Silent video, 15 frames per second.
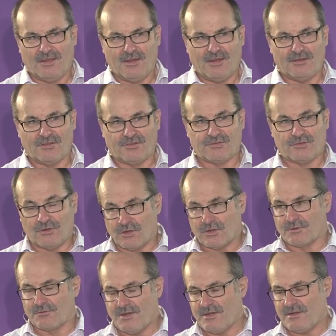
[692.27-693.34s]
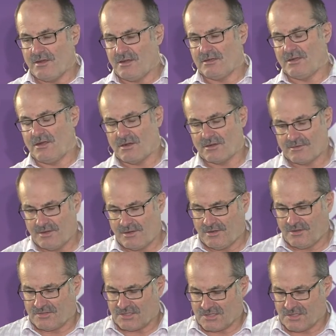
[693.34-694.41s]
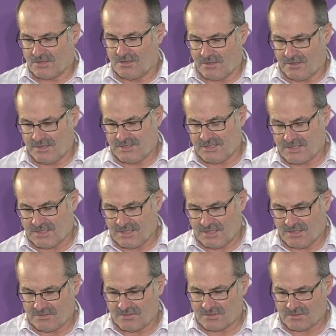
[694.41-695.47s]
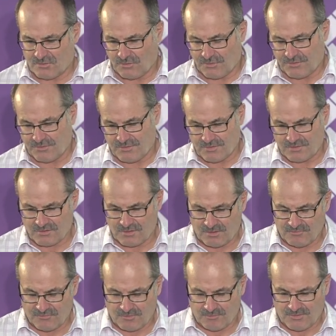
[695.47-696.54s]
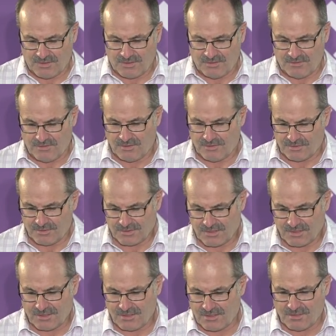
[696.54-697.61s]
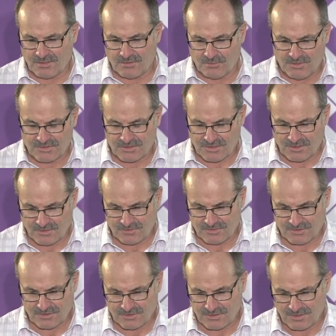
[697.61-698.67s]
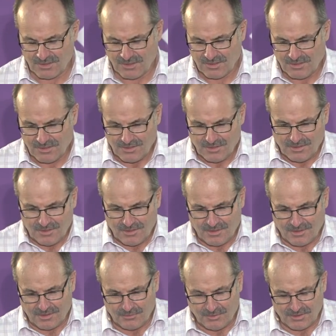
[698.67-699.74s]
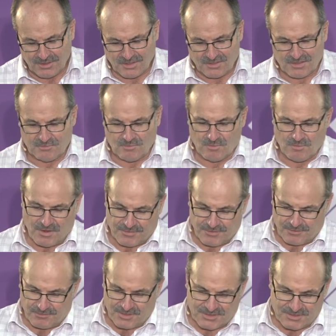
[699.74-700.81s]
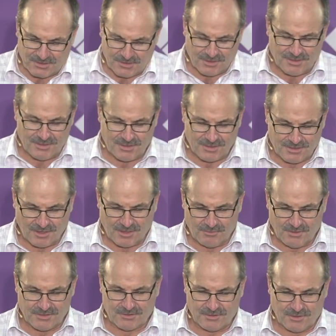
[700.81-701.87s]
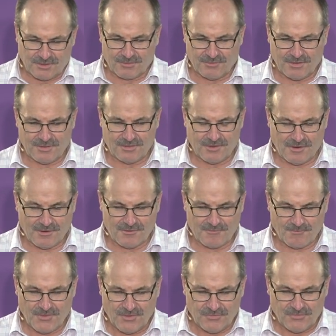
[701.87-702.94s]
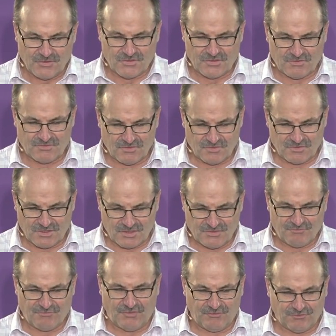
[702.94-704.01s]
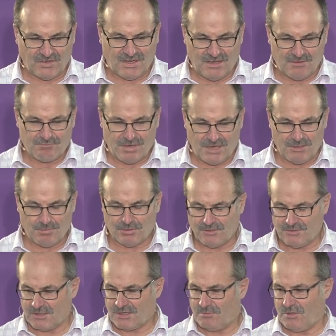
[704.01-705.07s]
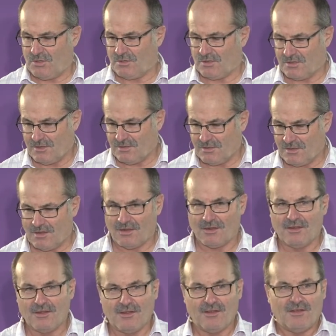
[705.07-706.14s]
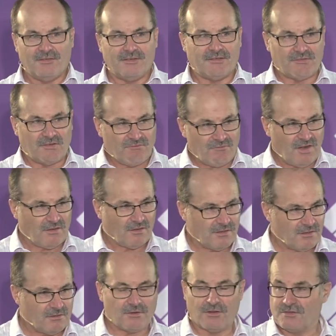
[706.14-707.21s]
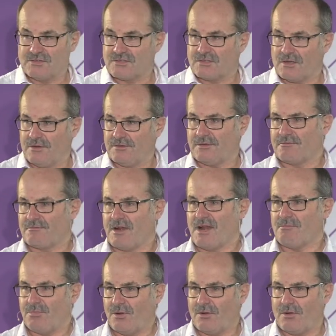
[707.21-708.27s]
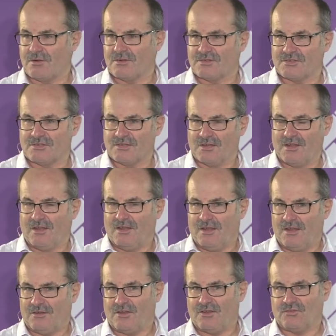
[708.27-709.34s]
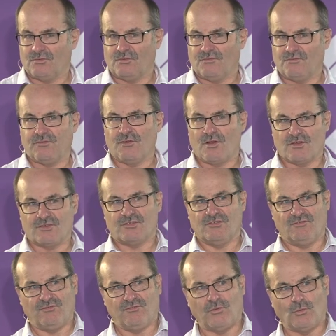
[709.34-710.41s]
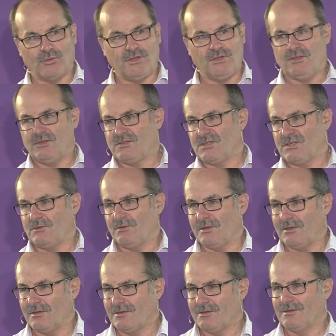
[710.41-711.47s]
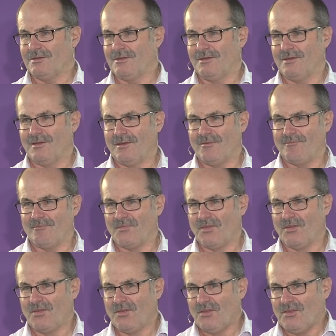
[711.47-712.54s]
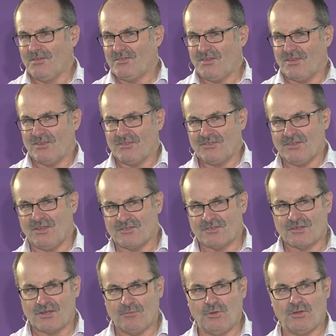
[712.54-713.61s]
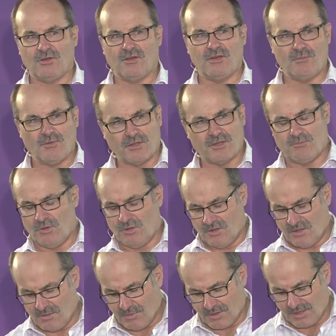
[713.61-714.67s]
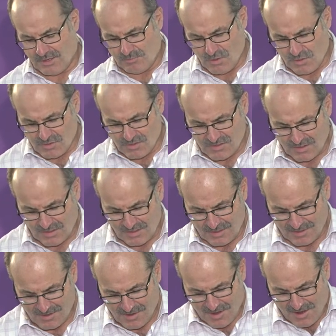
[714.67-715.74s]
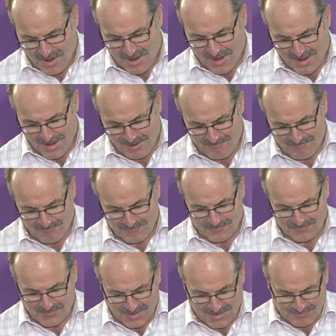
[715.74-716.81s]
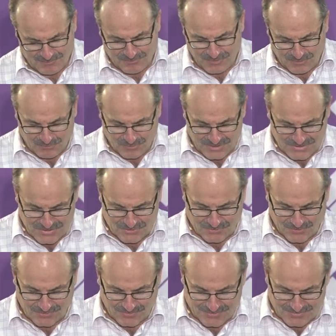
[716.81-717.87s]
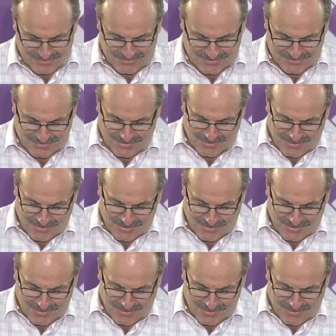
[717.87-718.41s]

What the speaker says: And I was at Okarito. Okarito is a tiny town just north of, I'm from the Hokitika of the West Coast, and I went down to see my mother recently, and I went to Okarito. There's 15 people in the community there. They've invented their own stoat and rat box, and I saw flocks of 40 tui. So it's community by community by community. We're doing this.